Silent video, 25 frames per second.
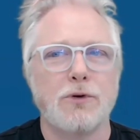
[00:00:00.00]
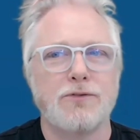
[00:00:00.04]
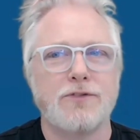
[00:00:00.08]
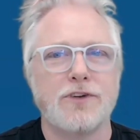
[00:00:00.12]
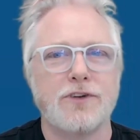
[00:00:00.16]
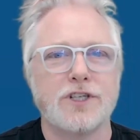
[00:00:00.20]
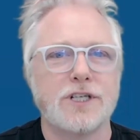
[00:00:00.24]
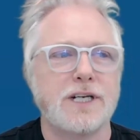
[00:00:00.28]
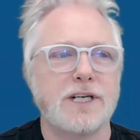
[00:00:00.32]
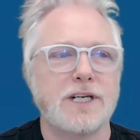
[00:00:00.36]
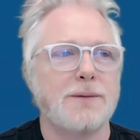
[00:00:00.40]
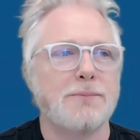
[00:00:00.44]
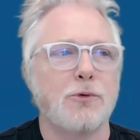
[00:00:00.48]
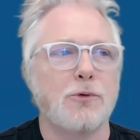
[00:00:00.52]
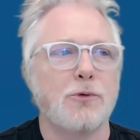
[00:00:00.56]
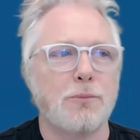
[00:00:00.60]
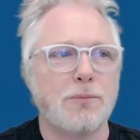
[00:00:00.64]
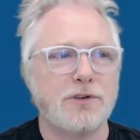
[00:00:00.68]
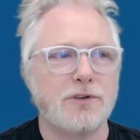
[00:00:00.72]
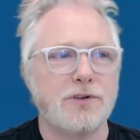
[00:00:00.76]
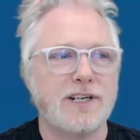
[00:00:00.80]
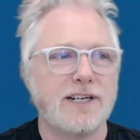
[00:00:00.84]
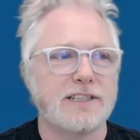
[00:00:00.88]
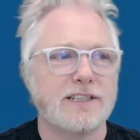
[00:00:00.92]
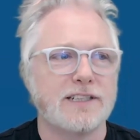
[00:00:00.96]
more efficiently and
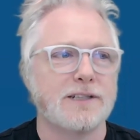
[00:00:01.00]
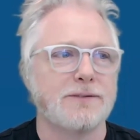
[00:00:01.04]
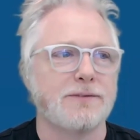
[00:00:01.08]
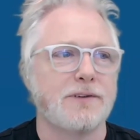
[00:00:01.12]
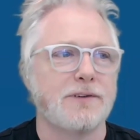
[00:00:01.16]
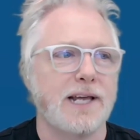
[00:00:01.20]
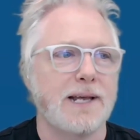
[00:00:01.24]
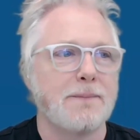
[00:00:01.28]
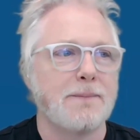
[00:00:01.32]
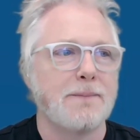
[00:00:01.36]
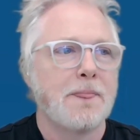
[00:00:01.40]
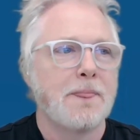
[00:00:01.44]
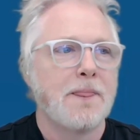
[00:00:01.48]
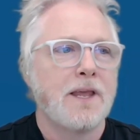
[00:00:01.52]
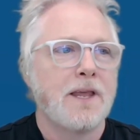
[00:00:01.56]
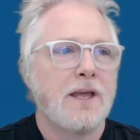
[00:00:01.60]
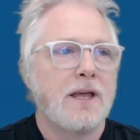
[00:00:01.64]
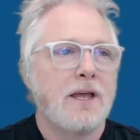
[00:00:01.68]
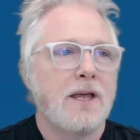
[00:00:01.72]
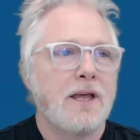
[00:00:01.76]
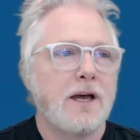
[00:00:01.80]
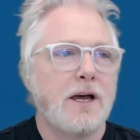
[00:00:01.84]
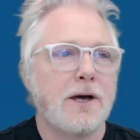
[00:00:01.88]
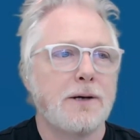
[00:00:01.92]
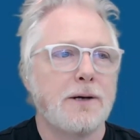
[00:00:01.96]
more productively.
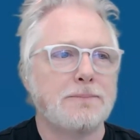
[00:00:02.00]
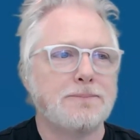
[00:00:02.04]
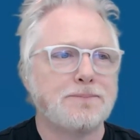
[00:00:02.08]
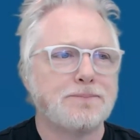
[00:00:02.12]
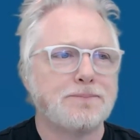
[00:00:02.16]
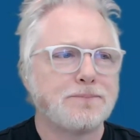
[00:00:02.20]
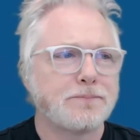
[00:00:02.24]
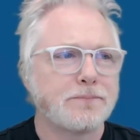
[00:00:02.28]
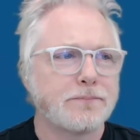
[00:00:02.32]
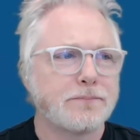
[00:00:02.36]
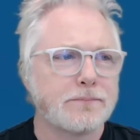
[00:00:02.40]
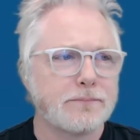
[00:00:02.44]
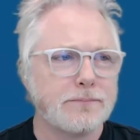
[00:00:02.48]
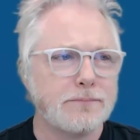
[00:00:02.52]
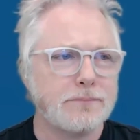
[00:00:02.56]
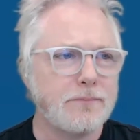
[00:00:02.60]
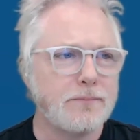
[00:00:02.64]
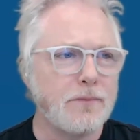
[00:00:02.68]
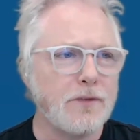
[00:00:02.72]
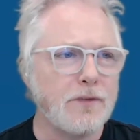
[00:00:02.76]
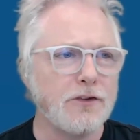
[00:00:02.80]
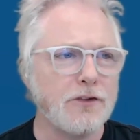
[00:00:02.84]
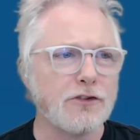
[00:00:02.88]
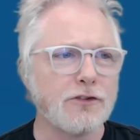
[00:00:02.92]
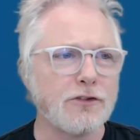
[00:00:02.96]

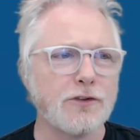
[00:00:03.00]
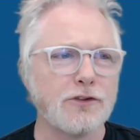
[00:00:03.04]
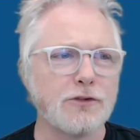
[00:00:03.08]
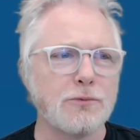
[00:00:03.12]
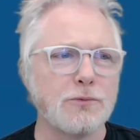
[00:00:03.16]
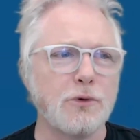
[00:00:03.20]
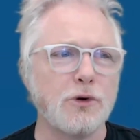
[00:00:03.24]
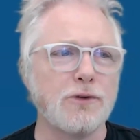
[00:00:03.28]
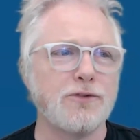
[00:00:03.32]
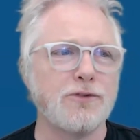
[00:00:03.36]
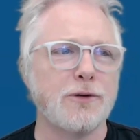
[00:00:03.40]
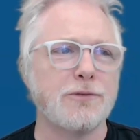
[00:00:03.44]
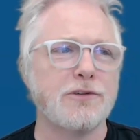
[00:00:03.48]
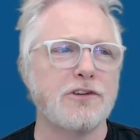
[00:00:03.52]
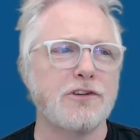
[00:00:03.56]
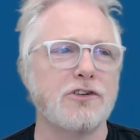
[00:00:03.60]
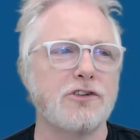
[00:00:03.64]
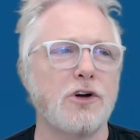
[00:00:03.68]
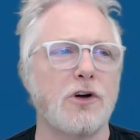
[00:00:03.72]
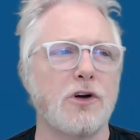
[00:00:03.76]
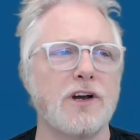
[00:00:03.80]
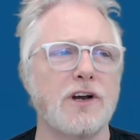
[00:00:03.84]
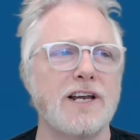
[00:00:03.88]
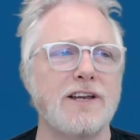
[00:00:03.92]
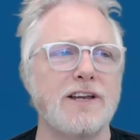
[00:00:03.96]
So for smaller firms,
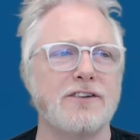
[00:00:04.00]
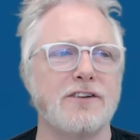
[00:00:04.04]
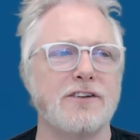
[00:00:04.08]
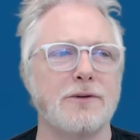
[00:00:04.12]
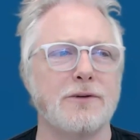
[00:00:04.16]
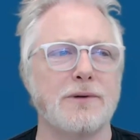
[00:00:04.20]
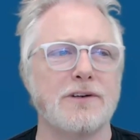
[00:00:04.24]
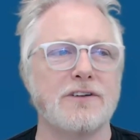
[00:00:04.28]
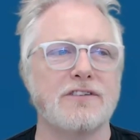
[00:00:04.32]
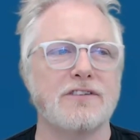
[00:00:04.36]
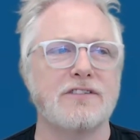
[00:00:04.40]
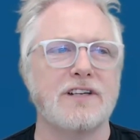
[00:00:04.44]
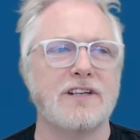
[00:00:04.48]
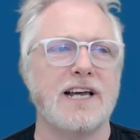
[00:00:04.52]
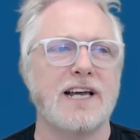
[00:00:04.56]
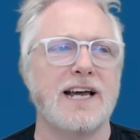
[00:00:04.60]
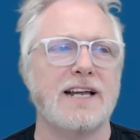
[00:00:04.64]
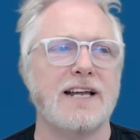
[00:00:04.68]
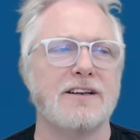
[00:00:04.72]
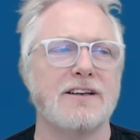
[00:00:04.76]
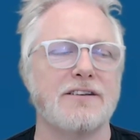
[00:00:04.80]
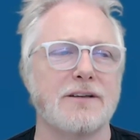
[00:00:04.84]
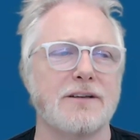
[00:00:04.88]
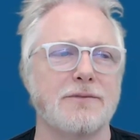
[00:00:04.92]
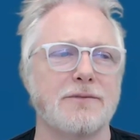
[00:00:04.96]
it's not easy to
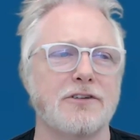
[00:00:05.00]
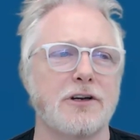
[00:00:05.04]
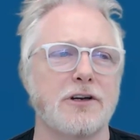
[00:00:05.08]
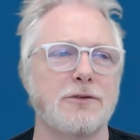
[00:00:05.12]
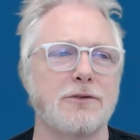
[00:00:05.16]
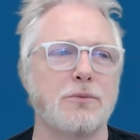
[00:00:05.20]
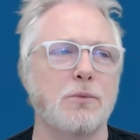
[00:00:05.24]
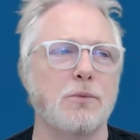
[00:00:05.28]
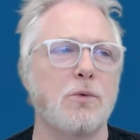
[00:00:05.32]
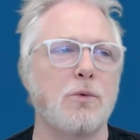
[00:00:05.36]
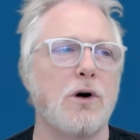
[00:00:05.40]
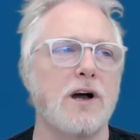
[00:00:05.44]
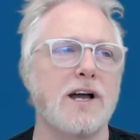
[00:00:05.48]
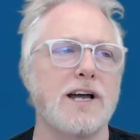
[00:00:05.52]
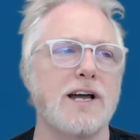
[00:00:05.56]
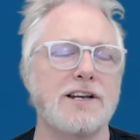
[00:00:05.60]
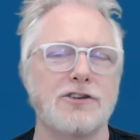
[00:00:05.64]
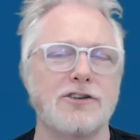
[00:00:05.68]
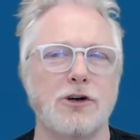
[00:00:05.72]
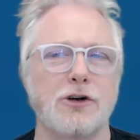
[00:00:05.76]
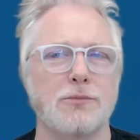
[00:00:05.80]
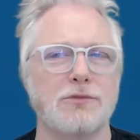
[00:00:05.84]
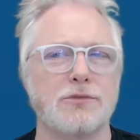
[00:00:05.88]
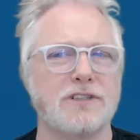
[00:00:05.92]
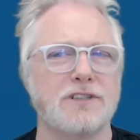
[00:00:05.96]
understand sometimes why
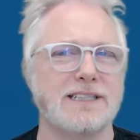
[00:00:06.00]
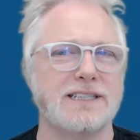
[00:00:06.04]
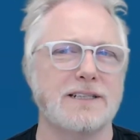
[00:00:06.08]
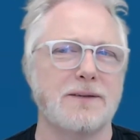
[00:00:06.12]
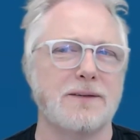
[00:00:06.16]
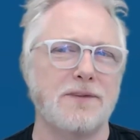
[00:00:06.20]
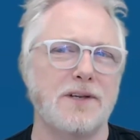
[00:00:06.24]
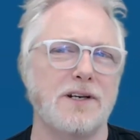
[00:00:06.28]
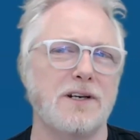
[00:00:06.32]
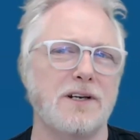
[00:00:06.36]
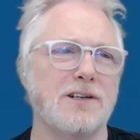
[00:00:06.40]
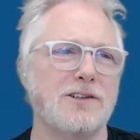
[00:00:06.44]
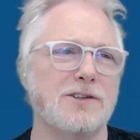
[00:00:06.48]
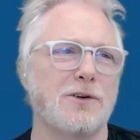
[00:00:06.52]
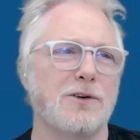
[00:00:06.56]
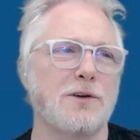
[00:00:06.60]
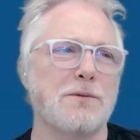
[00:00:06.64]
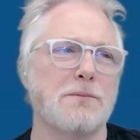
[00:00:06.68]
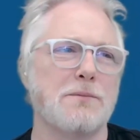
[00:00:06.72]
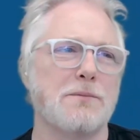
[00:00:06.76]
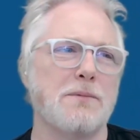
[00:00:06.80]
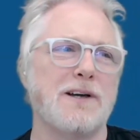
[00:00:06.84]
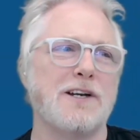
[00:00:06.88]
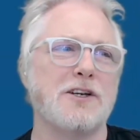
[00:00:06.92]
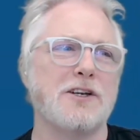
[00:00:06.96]
adopting something like
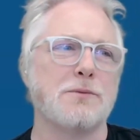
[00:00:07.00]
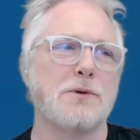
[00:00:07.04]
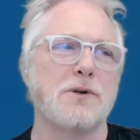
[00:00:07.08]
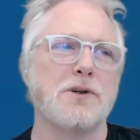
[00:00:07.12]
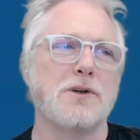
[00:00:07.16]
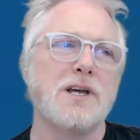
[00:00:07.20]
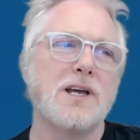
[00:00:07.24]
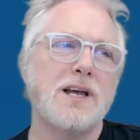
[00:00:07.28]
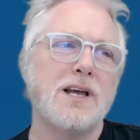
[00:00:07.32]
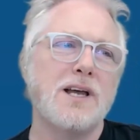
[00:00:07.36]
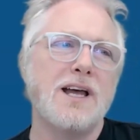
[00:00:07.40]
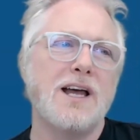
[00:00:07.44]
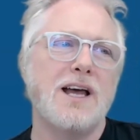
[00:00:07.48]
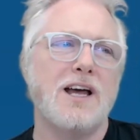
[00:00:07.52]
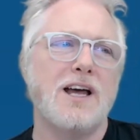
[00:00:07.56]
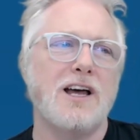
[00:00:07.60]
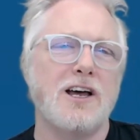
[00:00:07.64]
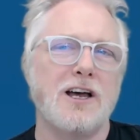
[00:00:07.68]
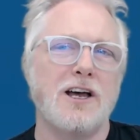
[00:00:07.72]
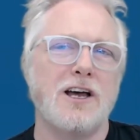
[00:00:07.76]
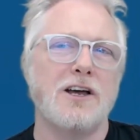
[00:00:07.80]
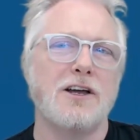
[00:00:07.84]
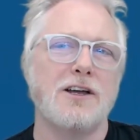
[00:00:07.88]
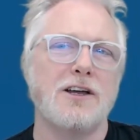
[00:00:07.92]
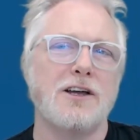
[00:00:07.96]
document management
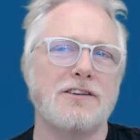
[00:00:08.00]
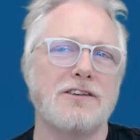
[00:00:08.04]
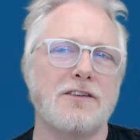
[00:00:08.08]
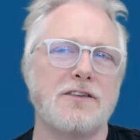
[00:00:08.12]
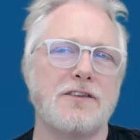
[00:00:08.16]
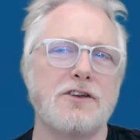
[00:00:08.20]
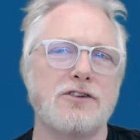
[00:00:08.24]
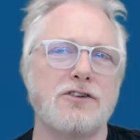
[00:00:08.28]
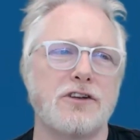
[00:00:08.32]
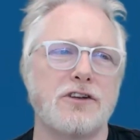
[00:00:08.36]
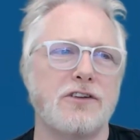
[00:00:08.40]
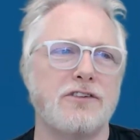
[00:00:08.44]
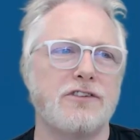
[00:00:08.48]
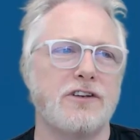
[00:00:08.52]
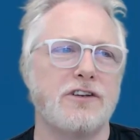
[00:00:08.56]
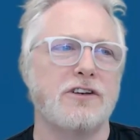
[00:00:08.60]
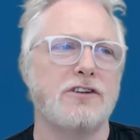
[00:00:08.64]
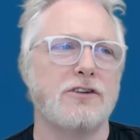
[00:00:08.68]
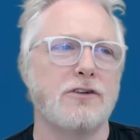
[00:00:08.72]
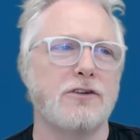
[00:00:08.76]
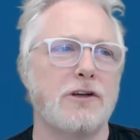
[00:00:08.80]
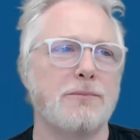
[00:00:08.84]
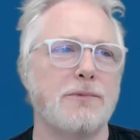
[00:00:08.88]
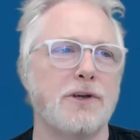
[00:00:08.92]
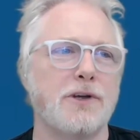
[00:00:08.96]
is something you should
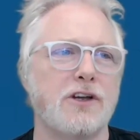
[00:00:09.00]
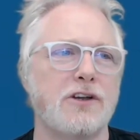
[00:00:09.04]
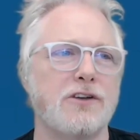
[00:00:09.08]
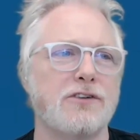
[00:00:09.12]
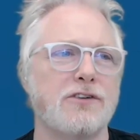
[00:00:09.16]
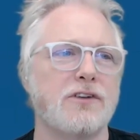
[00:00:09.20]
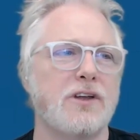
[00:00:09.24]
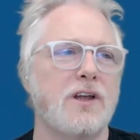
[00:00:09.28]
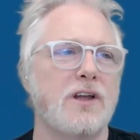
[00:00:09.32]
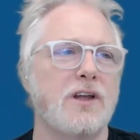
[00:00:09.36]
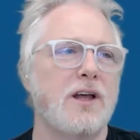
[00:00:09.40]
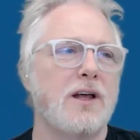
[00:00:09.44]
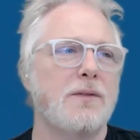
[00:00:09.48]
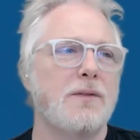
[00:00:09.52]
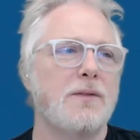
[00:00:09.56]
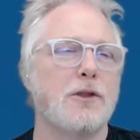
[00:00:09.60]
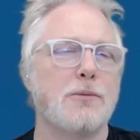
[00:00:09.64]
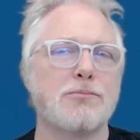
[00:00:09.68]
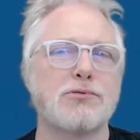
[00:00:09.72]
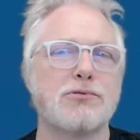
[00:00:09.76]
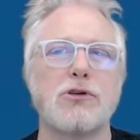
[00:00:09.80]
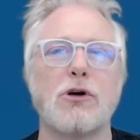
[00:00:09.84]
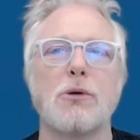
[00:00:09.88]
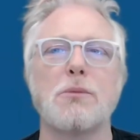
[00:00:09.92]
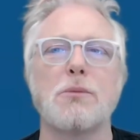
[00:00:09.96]
consider doing, because
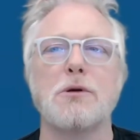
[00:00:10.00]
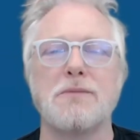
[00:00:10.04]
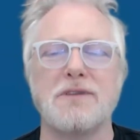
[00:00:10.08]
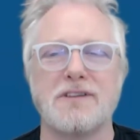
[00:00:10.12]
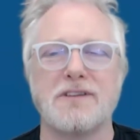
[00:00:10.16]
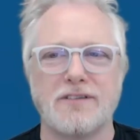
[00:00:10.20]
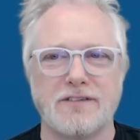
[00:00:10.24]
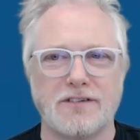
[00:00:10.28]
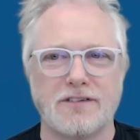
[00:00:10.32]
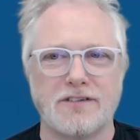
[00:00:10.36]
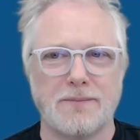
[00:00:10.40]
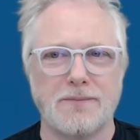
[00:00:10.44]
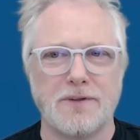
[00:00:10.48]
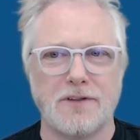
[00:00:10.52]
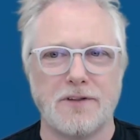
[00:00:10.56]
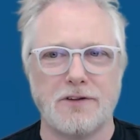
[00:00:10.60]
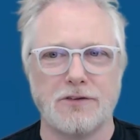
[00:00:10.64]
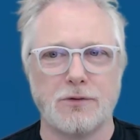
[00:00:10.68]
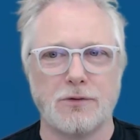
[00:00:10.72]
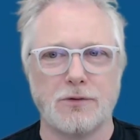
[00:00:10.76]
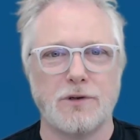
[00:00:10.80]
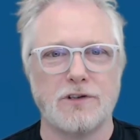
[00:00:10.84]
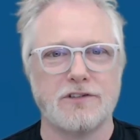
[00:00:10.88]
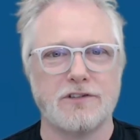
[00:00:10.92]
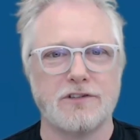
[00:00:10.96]
the problem isn't something
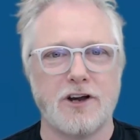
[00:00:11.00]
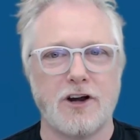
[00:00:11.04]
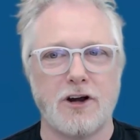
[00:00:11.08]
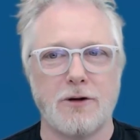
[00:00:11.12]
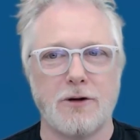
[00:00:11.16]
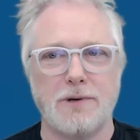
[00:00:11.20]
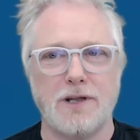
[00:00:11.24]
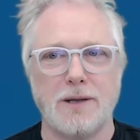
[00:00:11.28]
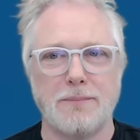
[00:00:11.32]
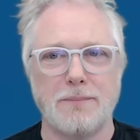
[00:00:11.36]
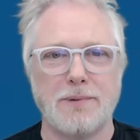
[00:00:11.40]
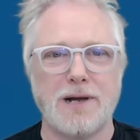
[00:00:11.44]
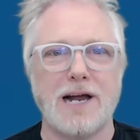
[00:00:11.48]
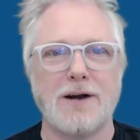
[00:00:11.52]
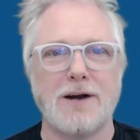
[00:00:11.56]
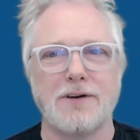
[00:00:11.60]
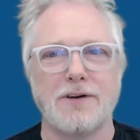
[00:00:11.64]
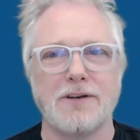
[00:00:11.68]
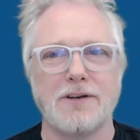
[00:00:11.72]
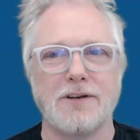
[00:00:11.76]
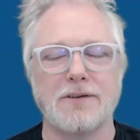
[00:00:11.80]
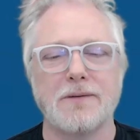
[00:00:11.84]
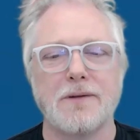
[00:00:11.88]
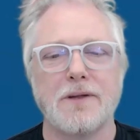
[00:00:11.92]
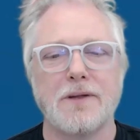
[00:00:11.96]
that's always terribly
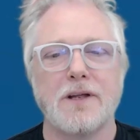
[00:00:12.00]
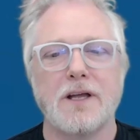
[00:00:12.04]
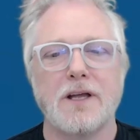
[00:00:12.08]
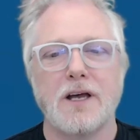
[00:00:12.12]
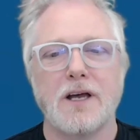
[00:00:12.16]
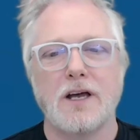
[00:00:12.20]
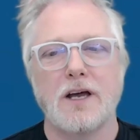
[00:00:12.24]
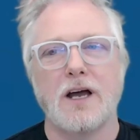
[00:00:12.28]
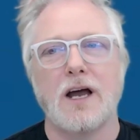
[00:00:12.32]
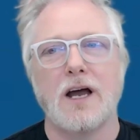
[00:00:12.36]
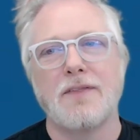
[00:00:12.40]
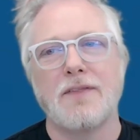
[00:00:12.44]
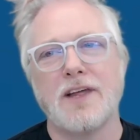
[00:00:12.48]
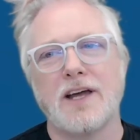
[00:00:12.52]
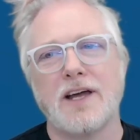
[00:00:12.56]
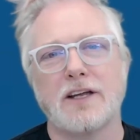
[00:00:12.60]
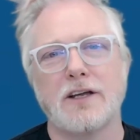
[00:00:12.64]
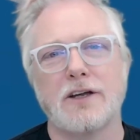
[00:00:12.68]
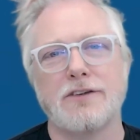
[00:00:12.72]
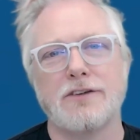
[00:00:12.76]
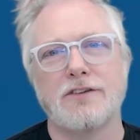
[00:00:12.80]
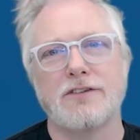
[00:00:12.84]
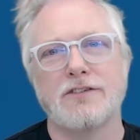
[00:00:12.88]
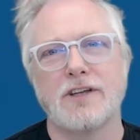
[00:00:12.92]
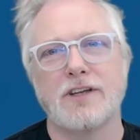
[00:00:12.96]
apparent. And
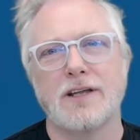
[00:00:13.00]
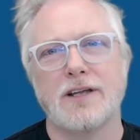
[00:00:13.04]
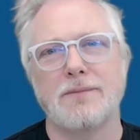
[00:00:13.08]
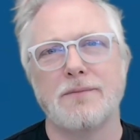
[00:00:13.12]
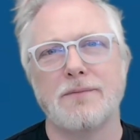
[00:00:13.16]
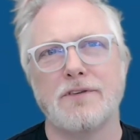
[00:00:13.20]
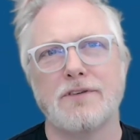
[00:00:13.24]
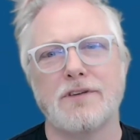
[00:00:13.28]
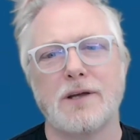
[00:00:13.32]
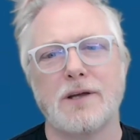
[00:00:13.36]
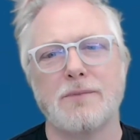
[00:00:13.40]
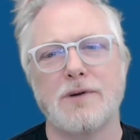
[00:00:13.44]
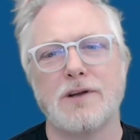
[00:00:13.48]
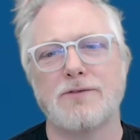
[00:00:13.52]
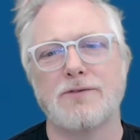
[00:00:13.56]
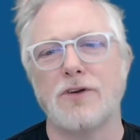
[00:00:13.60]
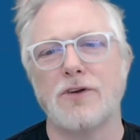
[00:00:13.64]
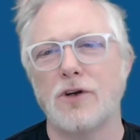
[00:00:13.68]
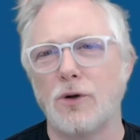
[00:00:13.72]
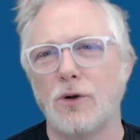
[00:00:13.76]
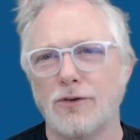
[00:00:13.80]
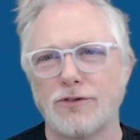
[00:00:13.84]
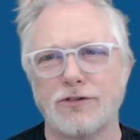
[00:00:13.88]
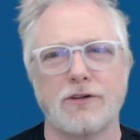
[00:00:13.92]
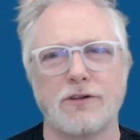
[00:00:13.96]
that goes in the same way
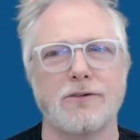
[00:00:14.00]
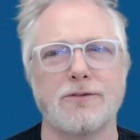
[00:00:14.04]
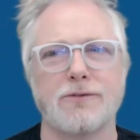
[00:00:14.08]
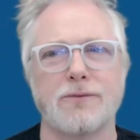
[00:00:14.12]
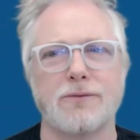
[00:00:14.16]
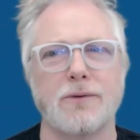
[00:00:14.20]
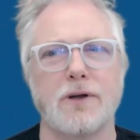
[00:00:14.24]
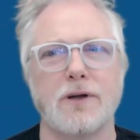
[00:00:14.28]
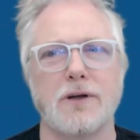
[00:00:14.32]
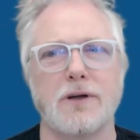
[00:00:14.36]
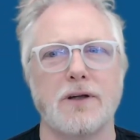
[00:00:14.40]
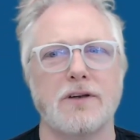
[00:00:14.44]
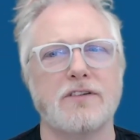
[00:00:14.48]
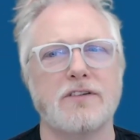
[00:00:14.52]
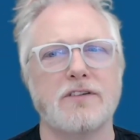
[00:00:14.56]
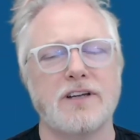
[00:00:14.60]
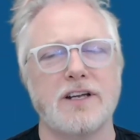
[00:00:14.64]
for lots of